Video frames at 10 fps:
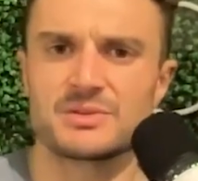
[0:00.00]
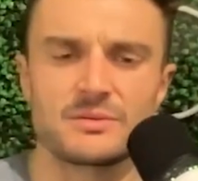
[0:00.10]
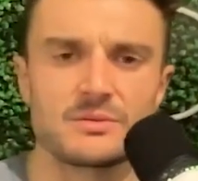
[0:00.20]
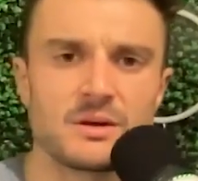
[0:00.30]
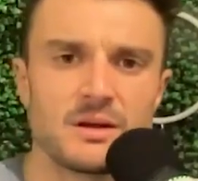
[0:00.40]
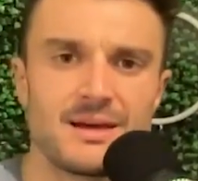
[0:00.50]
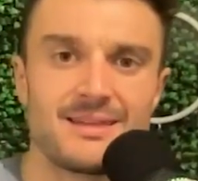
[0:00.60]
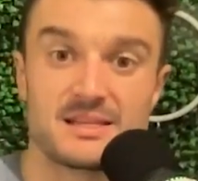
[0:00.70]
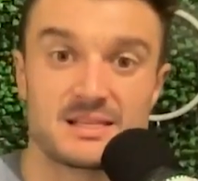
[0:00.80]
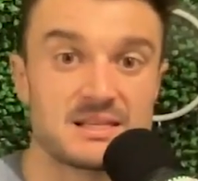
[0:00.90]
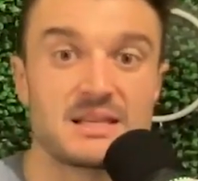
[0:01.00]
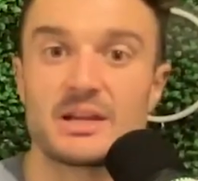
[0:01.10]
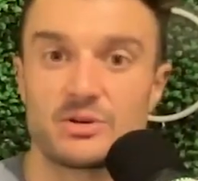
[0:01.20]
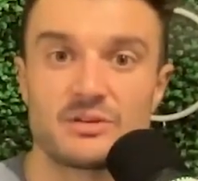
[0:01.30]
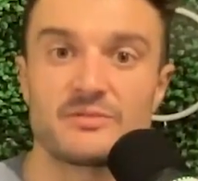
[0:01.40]
you to. This is an
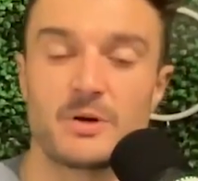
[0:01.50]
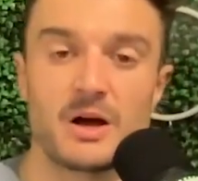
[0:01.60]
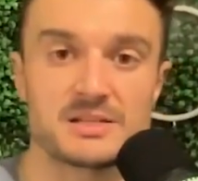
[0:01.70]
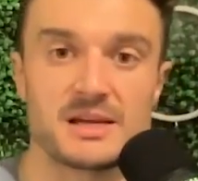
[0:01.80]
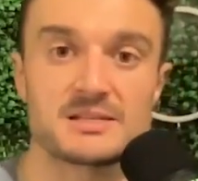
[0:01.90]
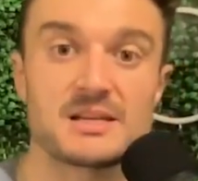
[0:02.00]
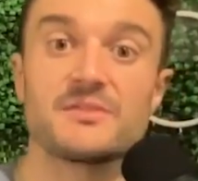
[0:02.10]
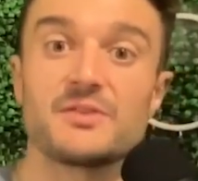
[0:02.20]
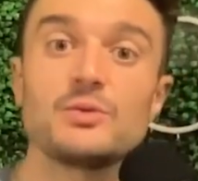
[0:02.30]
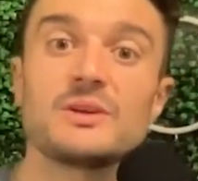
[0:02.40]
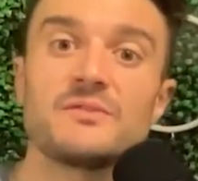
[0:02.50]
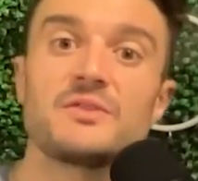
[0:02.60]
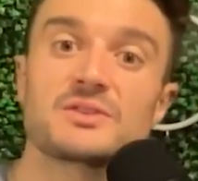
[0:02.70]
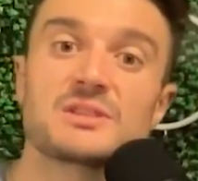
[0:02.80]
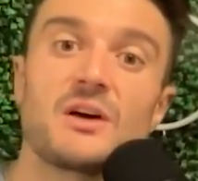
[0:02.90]
iterative process. And if you give
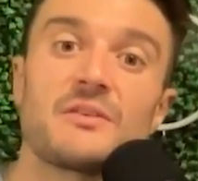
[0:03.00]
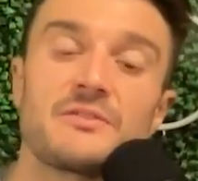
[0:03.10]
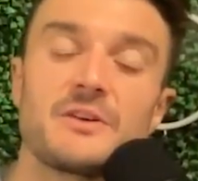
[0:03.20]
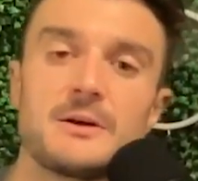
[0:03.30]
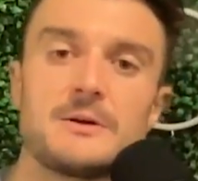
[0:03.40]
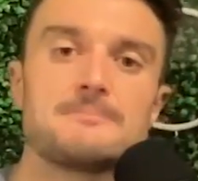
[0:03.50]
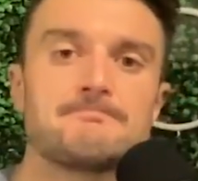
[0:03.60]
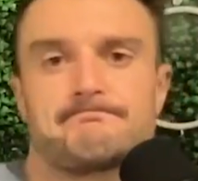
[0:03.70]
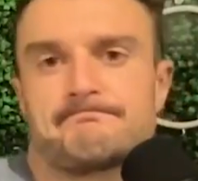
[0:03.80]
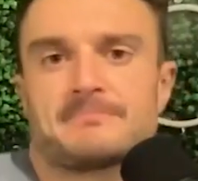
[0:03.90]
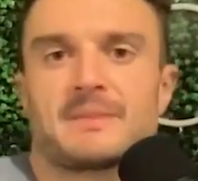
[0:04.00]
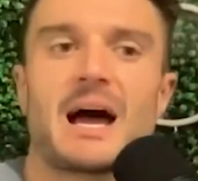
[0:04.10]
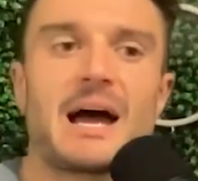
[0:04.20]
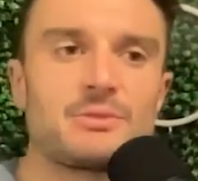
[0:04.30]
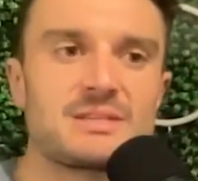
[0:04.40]
yourself,
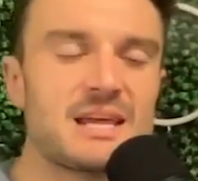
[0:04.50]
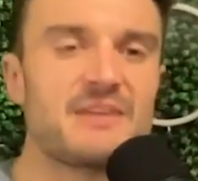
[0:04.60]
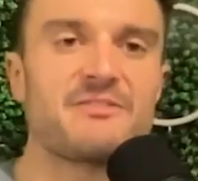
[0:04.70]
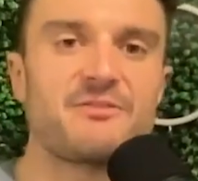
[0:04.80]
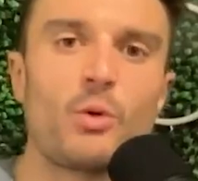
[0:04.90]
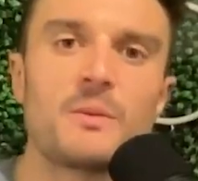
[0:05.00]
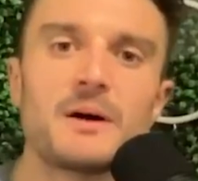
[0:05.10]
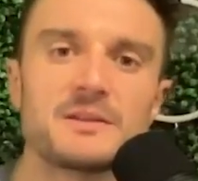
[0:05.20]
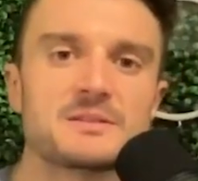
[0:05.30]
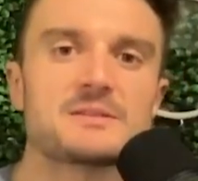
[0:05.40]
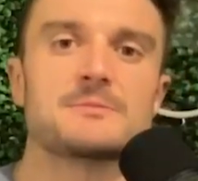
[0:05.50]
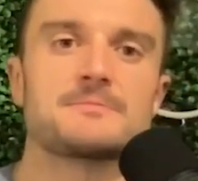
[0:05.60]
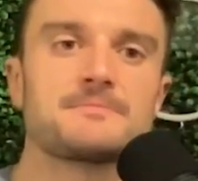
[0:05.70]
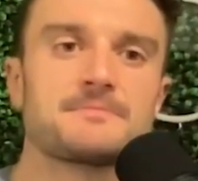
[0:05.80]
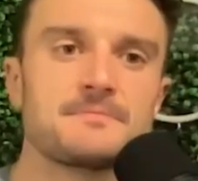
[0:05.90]
I would say 4 months
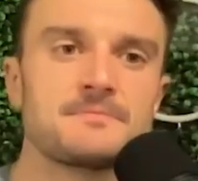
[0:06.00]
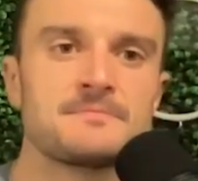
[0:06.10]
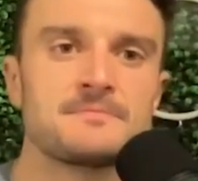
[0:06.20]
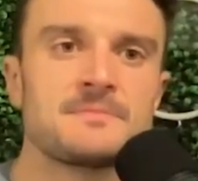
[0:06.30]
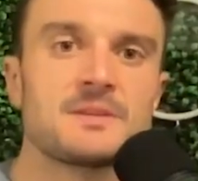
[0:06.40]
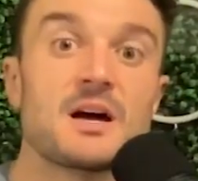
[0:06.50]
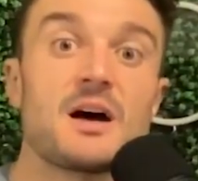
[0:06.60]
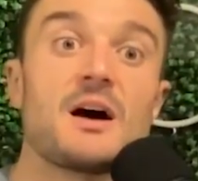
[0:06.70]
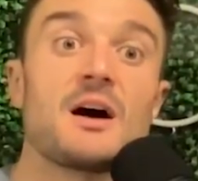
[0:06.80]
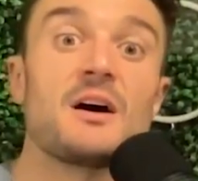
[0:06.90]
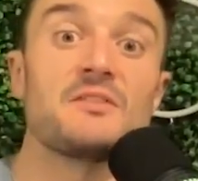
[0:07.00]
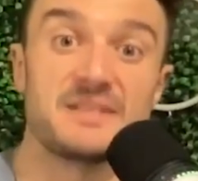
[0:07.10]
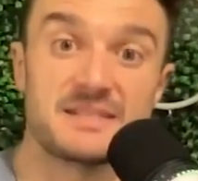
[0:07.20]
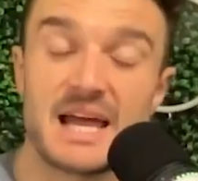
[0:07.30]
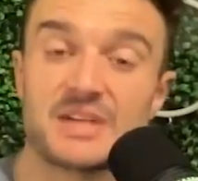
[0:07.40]
of
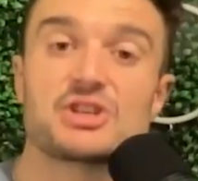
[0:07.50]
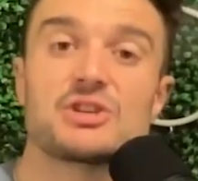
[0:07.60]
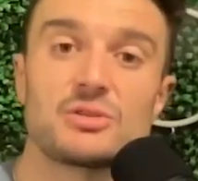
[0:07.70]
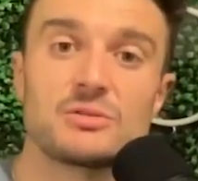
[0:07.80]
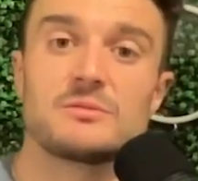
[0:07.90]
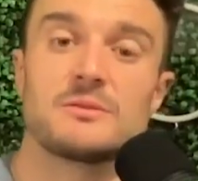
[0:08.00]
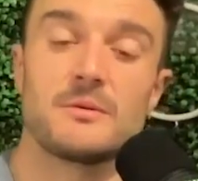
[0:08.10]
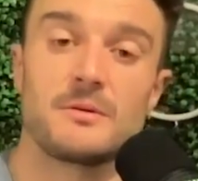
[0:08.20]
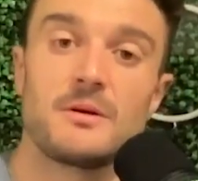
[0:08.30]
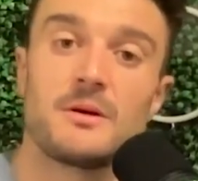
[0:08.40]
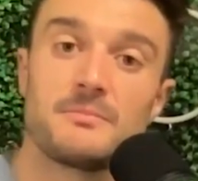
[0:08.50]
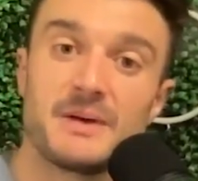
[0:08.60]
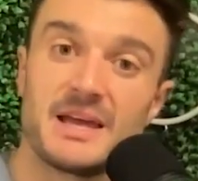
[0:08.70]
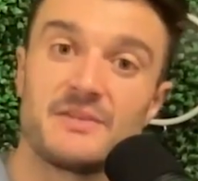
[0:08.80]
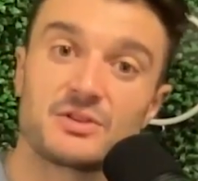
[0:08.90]
intentional
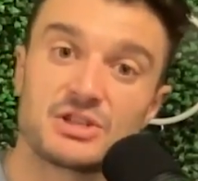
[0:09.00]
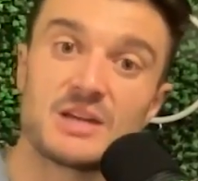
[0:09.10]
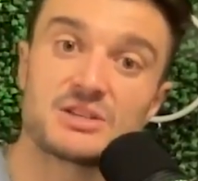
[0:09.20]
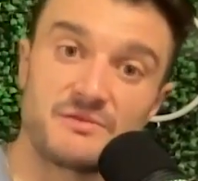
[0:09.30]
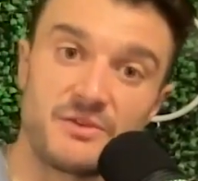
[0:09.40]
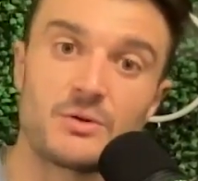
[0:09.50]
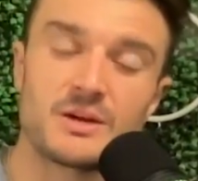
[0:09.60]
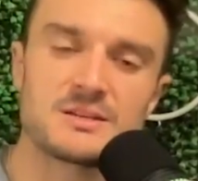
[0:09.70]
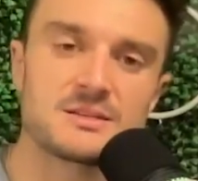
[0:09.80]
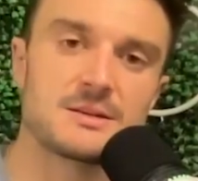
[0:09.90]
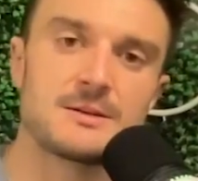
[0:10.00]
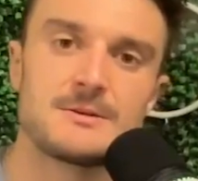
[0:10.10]
behavior change and focus,